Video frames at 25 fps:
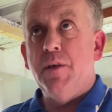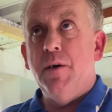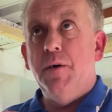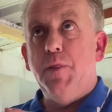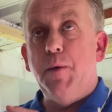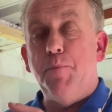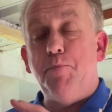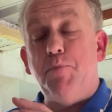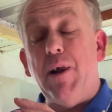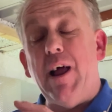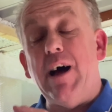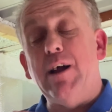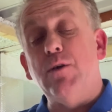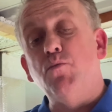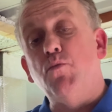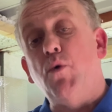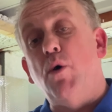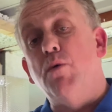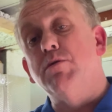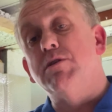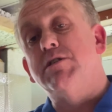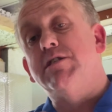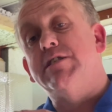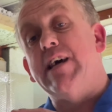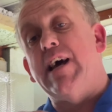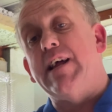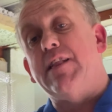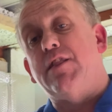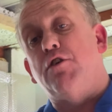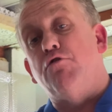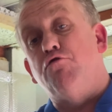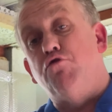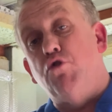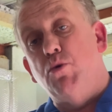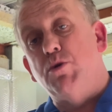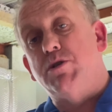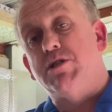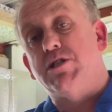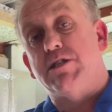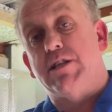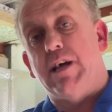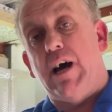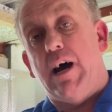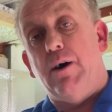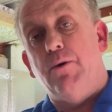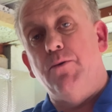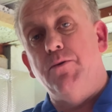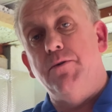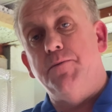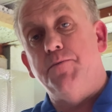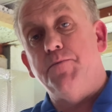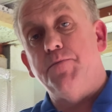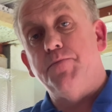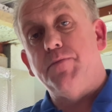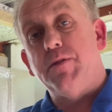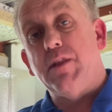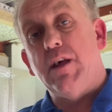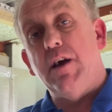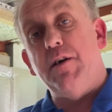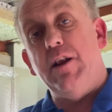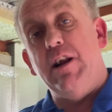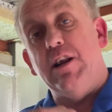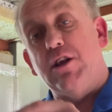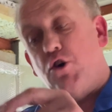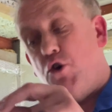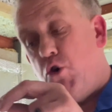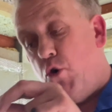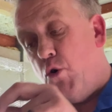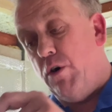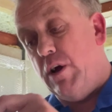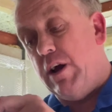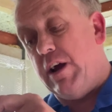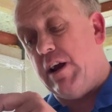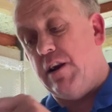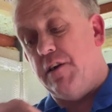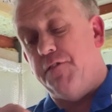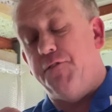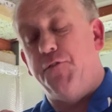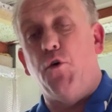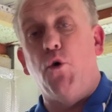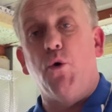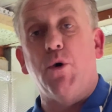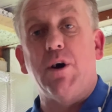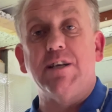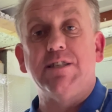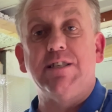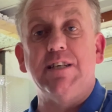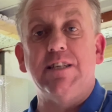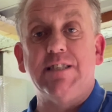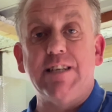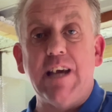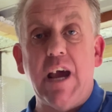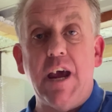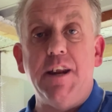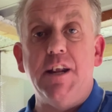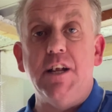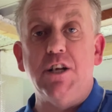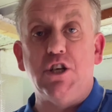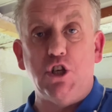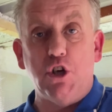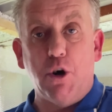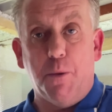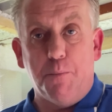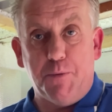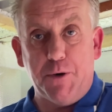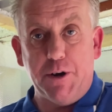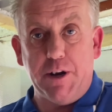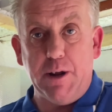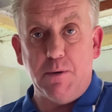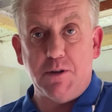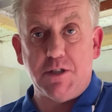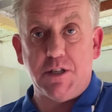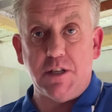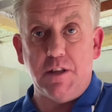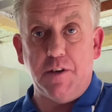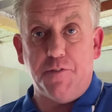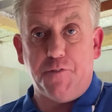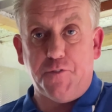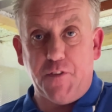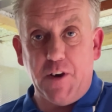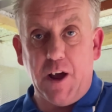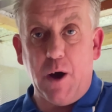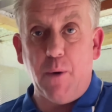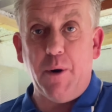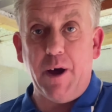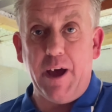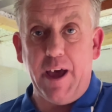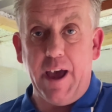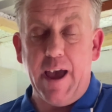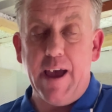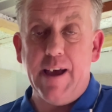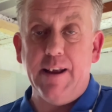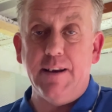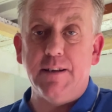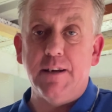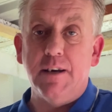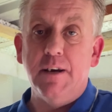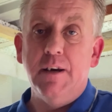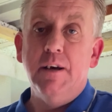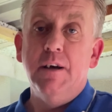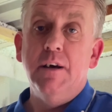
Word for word: the plant won't set the roots down it'll, it'll focus its energy on producing the flower head